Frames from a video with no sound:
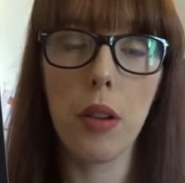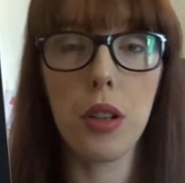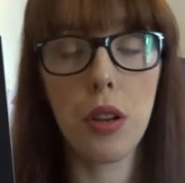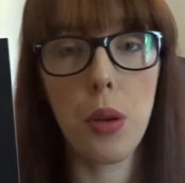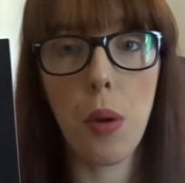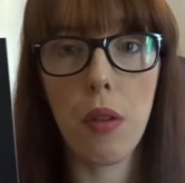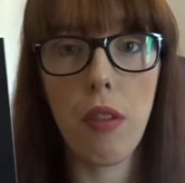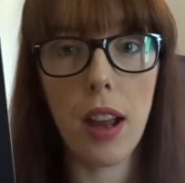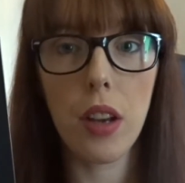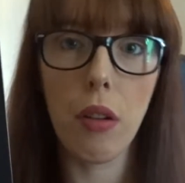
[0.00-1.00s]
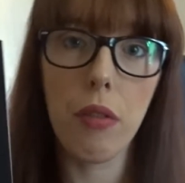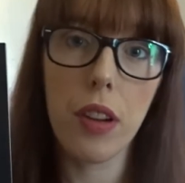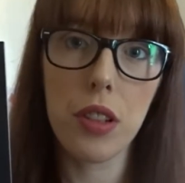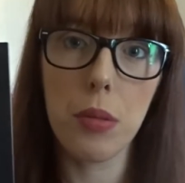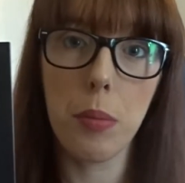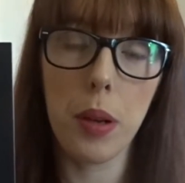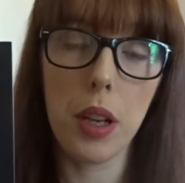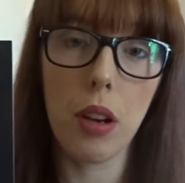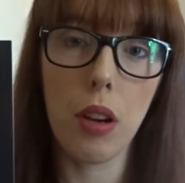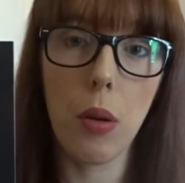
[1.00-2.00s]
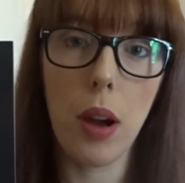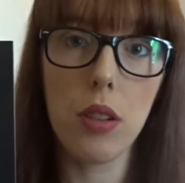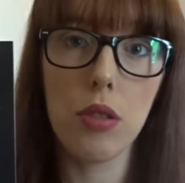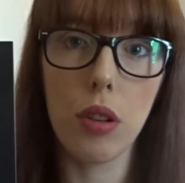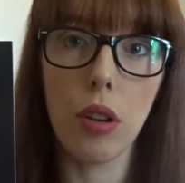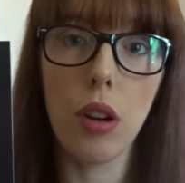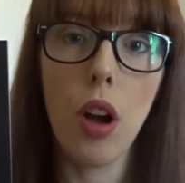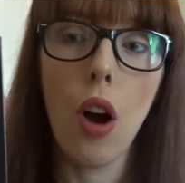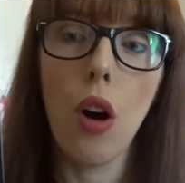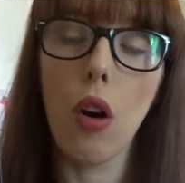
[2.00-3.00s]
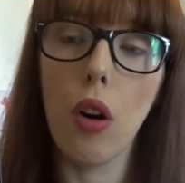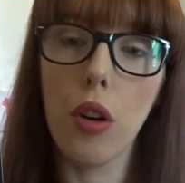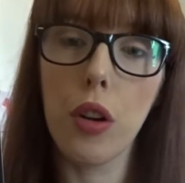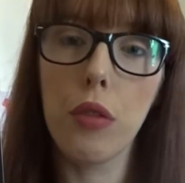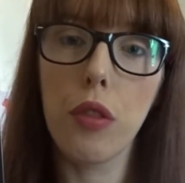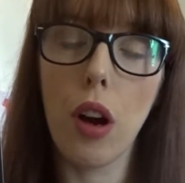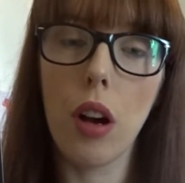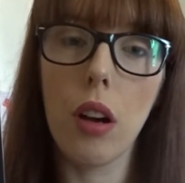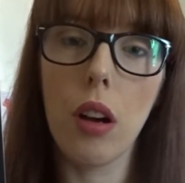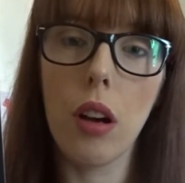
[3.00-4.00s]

you know you want to write non-fiction but you're not quite sure, or you've got